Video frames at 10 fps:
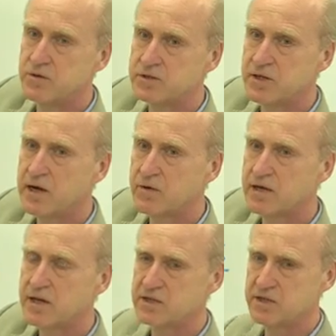this
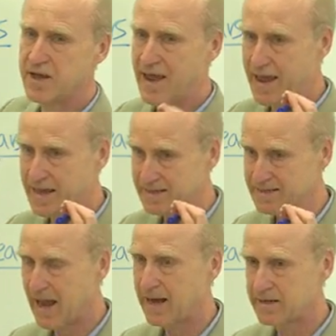calculation
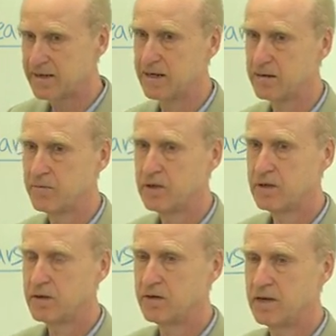exactly.
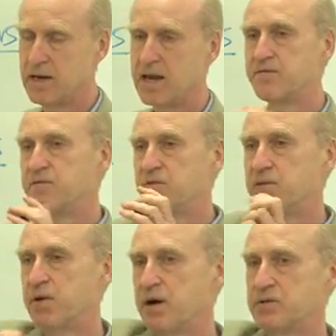Right? Every
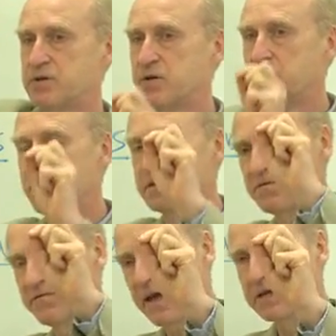particle and its
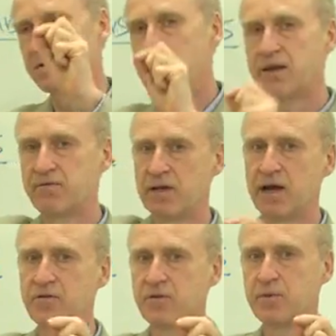effect on every
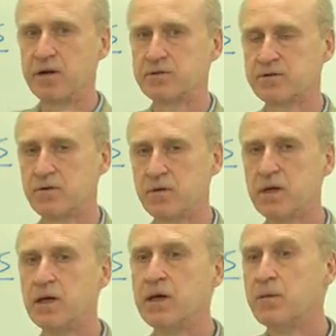other particle.
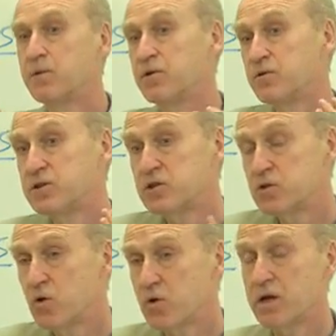But there are
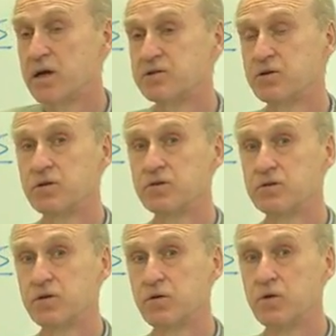shortcuts you can
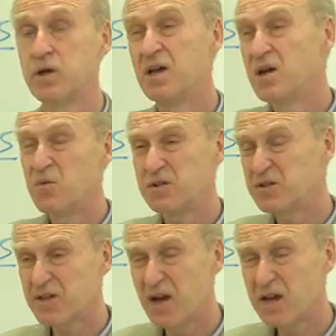do which
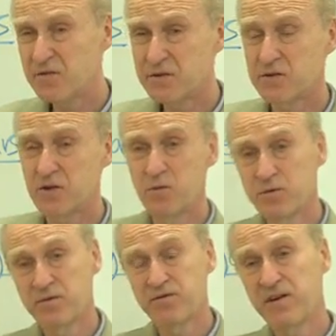are kind of to do with
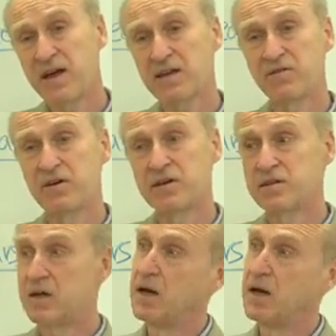the fact that